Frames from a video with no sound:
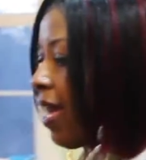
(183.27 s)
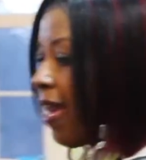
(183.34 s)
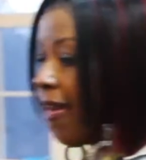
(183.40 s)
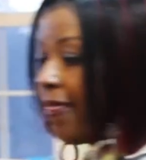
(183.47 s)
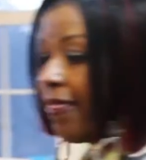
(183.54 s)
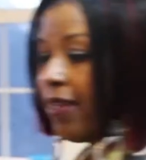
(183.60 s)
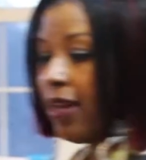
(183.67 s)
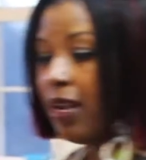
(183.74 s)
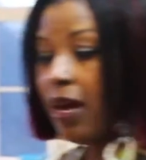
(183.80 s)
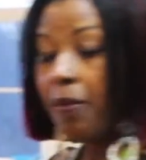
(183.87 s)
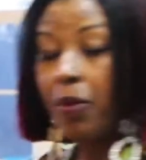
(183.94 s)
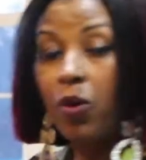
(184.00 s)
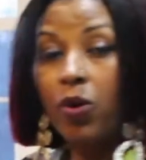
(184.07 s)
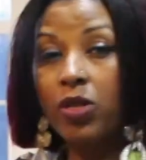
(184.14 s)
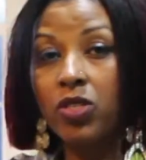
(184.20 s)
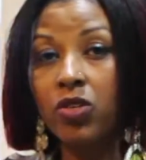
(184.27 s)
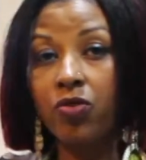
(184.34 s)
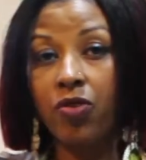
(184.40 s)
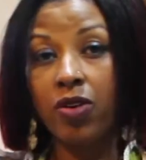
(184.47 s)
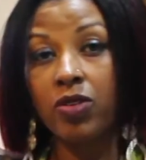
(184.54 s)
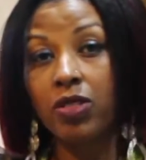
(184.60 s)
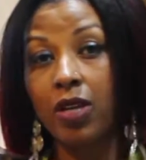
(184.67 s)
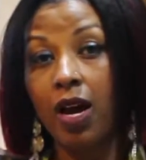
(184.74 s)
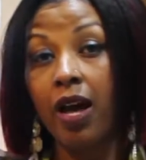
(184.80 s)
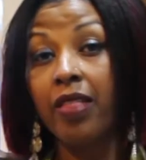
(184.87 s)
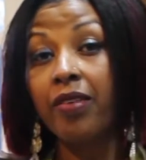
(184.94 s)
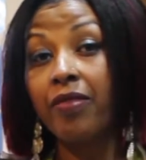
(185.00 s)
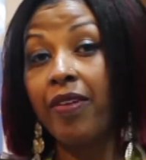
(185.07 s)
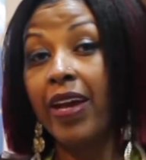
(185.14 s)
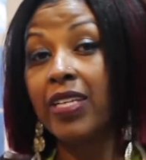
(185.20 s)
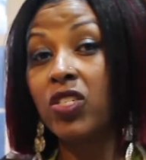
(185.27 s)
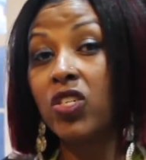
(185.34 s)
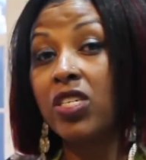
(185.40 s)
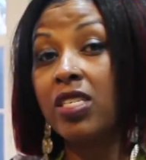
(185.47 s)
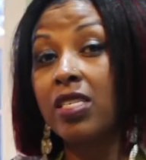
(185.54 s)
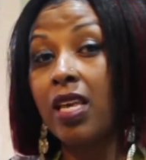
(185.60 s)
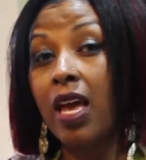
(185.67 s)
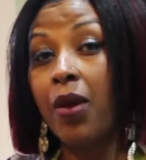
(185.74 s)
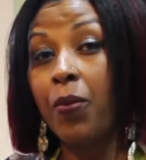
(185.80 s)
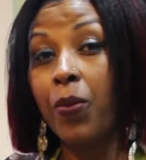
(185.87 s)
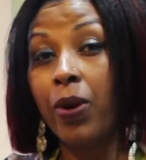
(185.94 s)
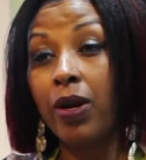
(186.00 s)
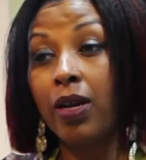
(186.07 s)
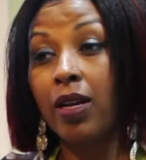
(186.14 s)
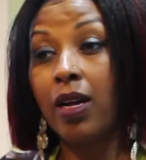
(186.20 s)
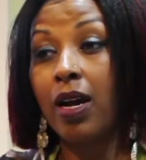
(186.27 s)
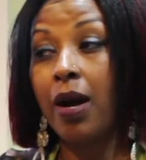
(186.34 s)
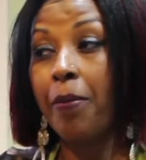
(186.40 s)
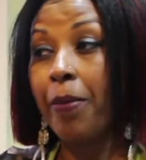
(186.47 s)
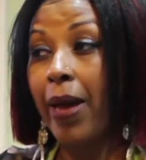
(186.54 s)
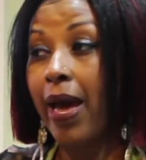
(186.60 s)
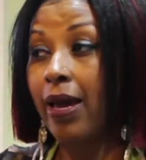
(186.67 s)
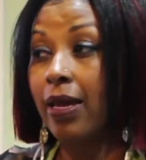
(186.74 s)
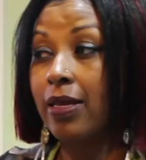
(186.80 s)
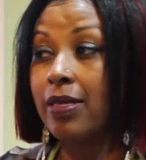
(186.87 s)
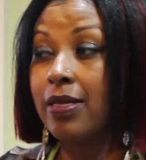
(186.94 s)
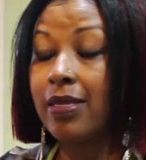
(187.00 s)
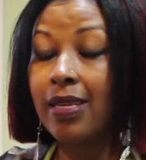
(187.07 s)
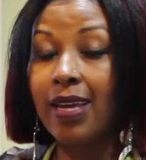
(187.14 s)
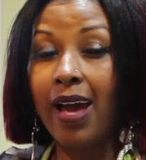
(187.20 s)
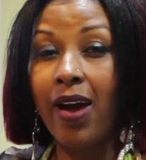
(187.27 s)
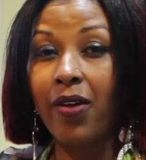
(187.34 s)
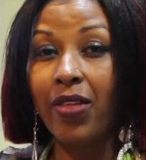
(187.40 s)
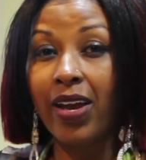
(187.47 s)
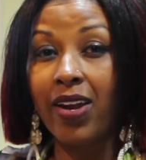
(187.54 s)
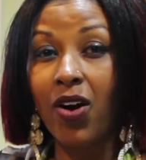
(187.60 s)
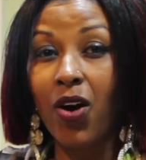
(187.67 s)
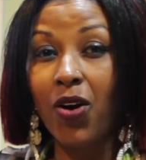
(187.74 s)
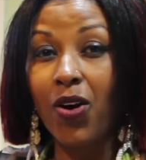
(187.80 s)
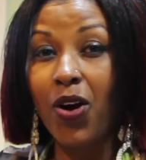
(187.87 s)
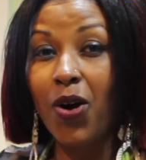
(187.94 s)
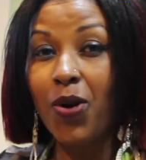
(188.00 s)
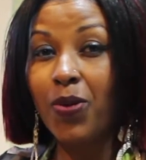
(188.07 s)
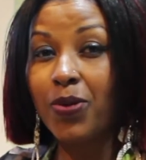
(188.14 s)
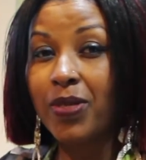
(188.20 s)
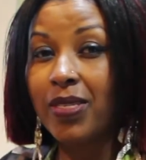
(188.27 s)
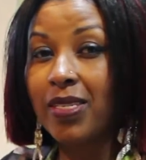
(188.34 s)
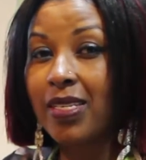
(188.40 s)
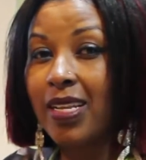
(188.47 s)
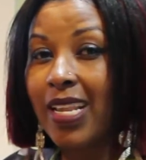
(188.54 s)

And then I'm going to roast the other veggies, and we're going to come back and see how that all goes.